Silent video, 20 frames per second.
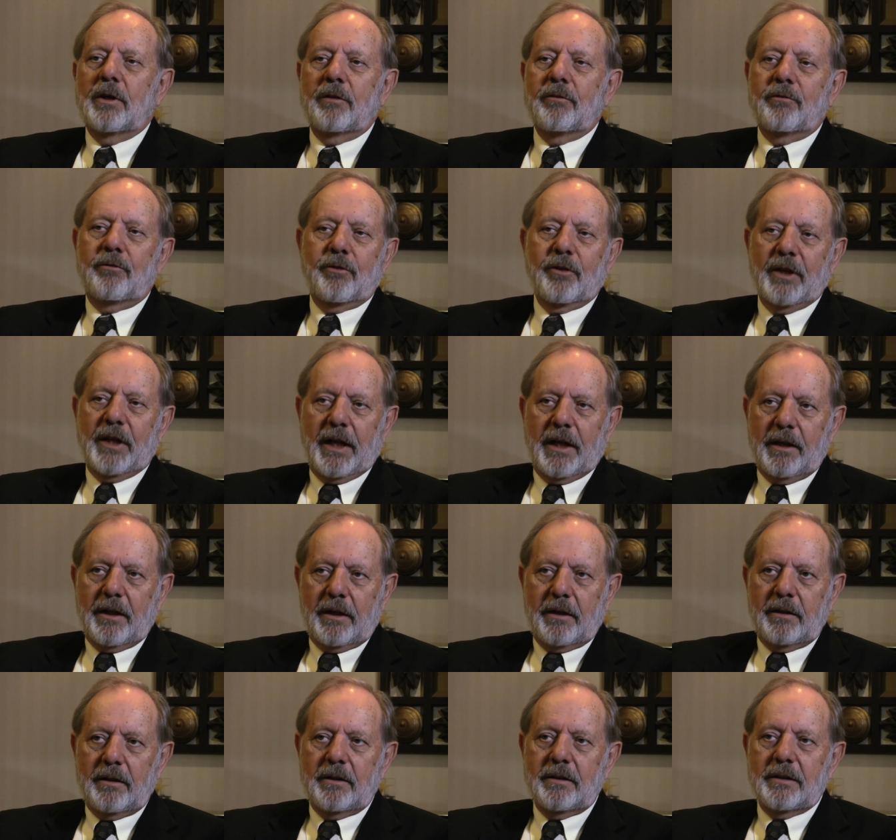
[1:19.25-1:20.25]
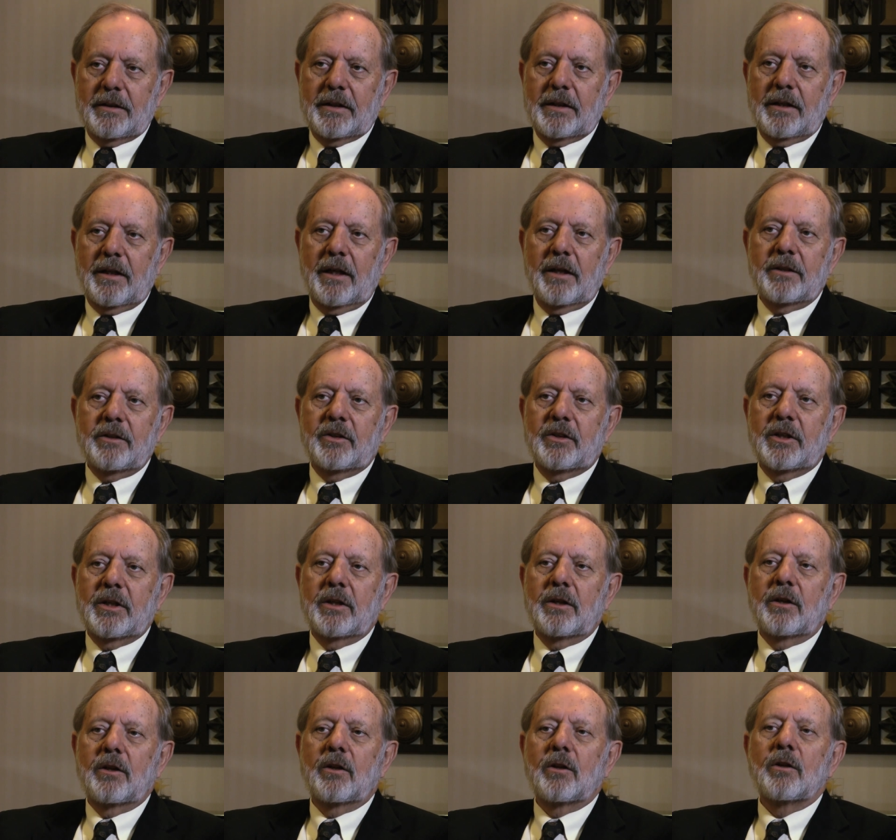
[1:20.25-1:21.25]
of forgetting
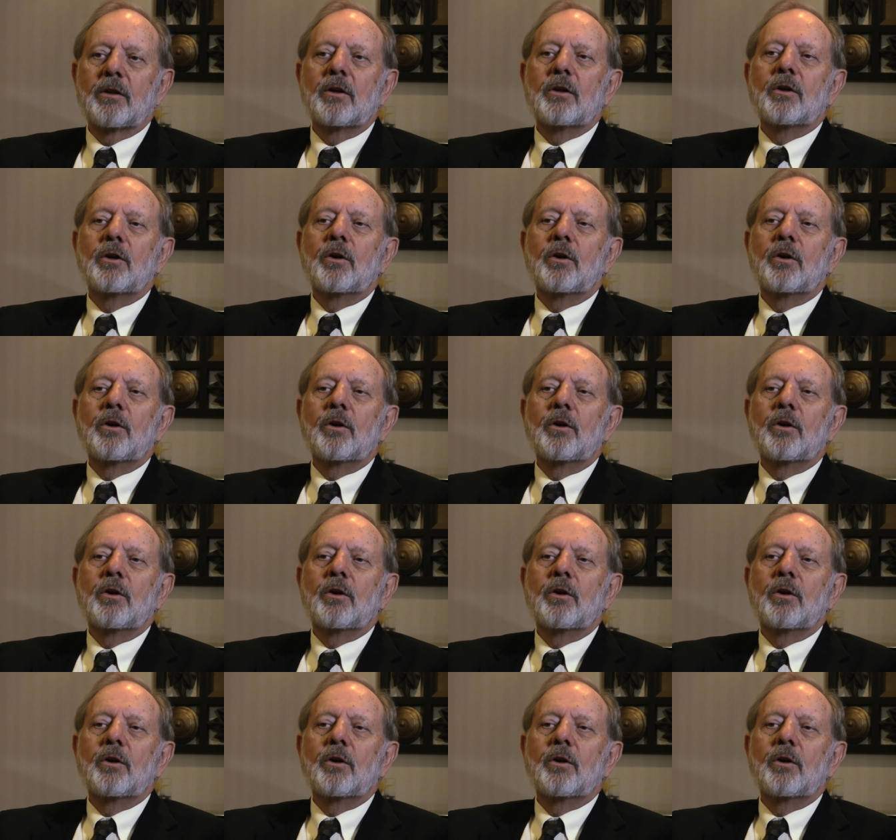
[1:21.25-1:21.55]
until